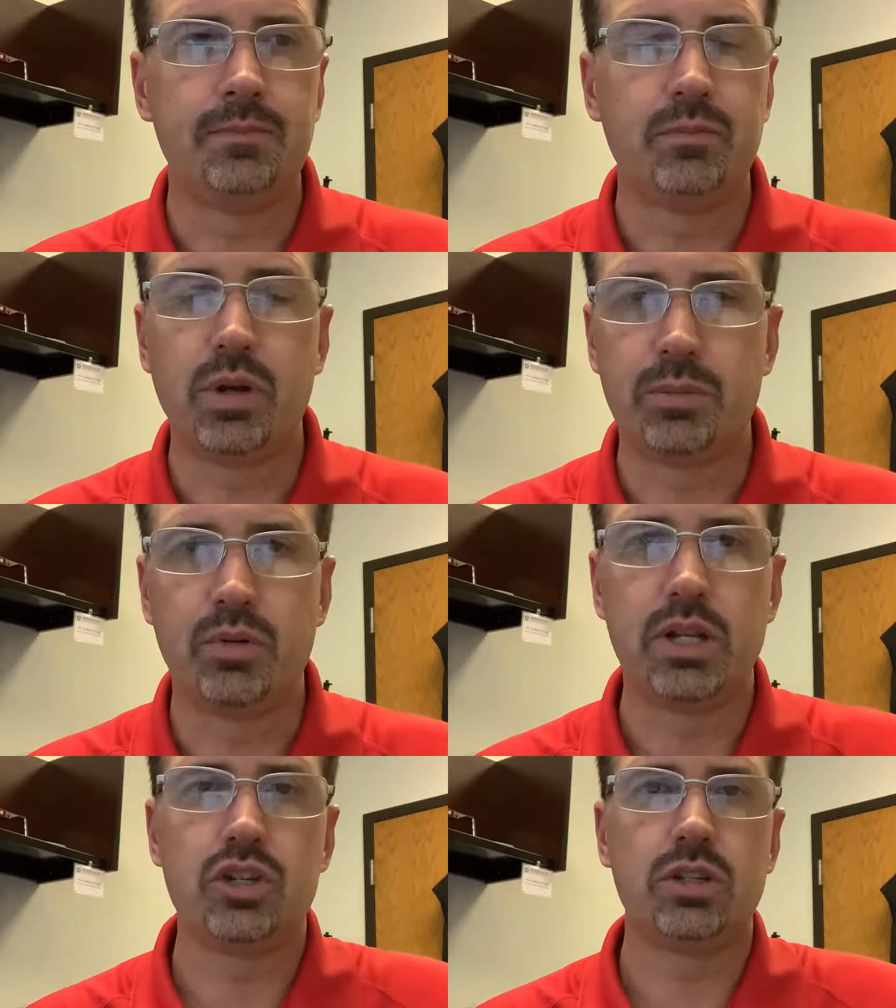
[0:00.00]

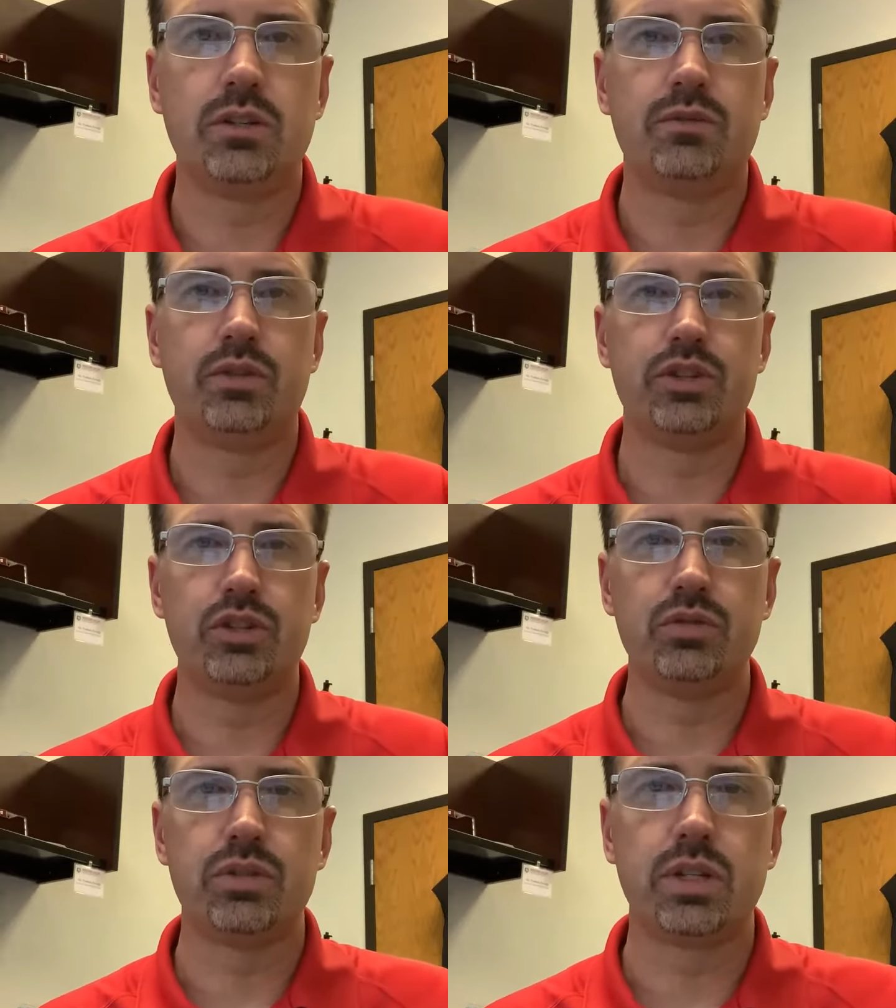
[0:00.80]
preparation for the
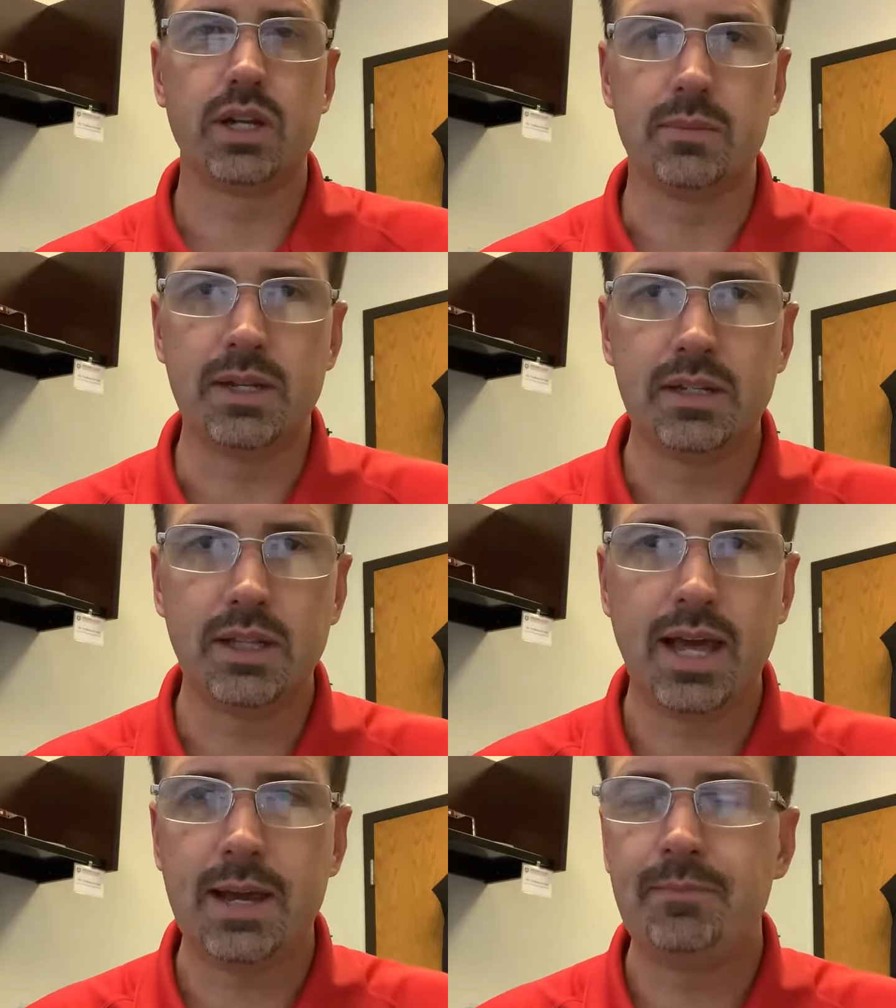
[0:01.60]
students to come into
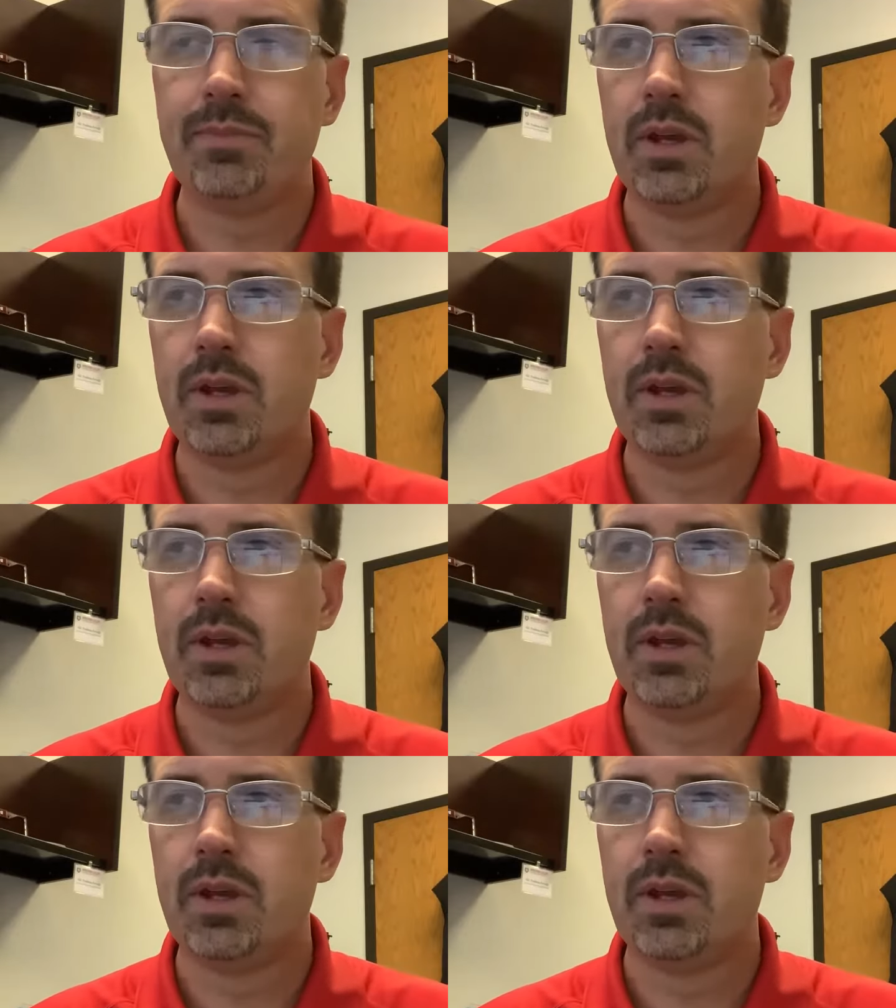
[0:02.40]
lab.